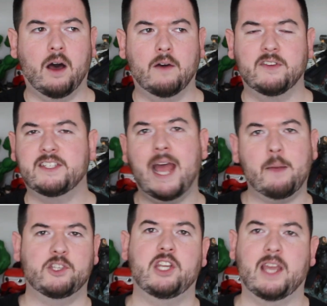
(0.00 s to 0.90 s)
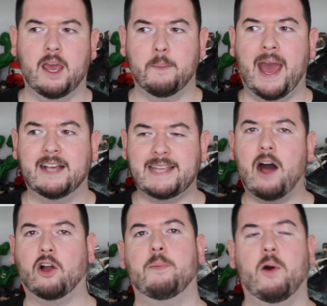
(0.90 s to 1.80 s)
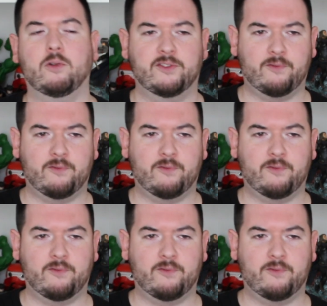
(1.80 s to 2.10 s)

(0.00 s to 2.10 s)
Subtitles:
of establishing him as Al Capone's